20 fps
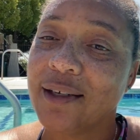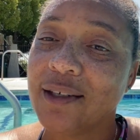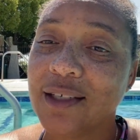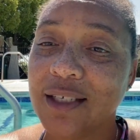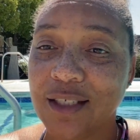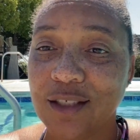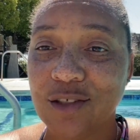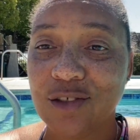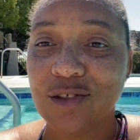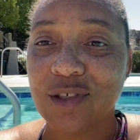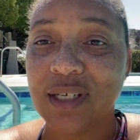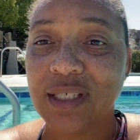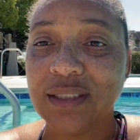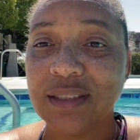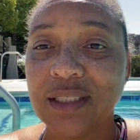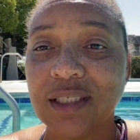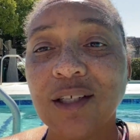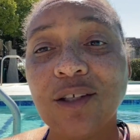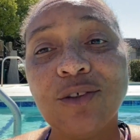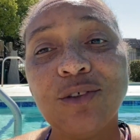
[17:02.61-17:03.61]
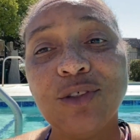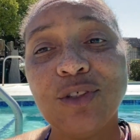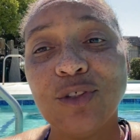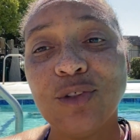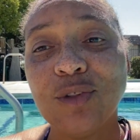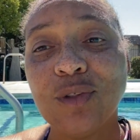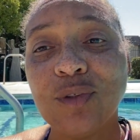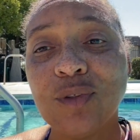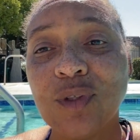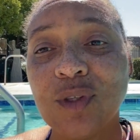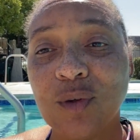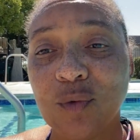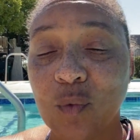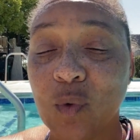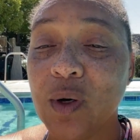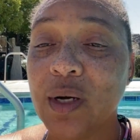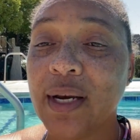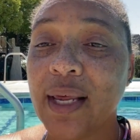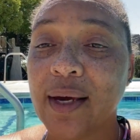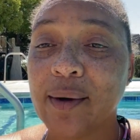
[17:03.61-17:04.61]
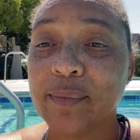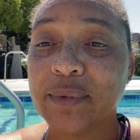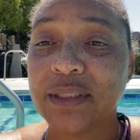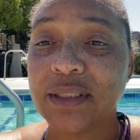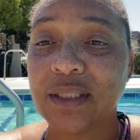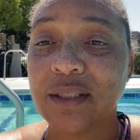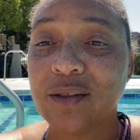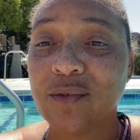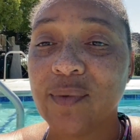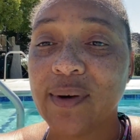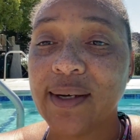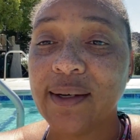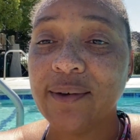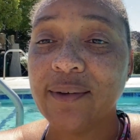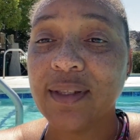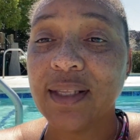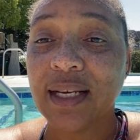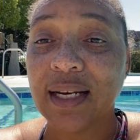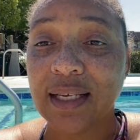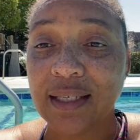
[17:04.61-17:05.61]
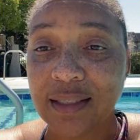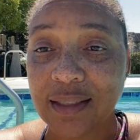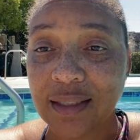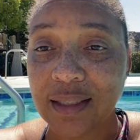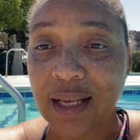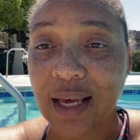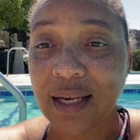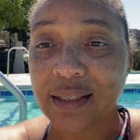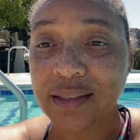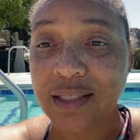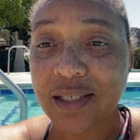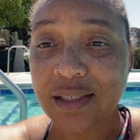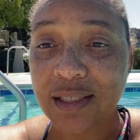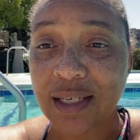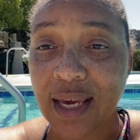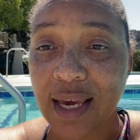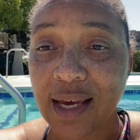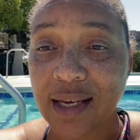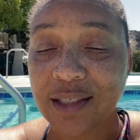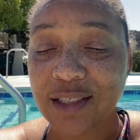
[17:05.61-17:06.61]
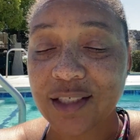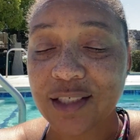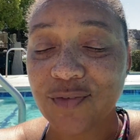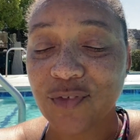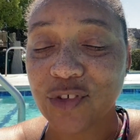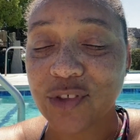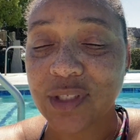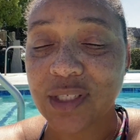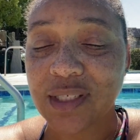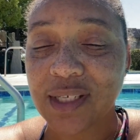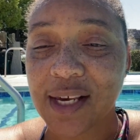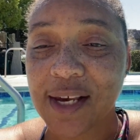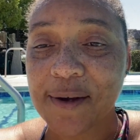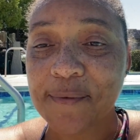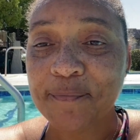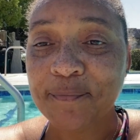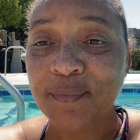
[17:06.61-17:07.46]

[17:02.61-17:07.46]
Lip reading: get dressed, and go do the one Amazon route that I did actually catch for the day.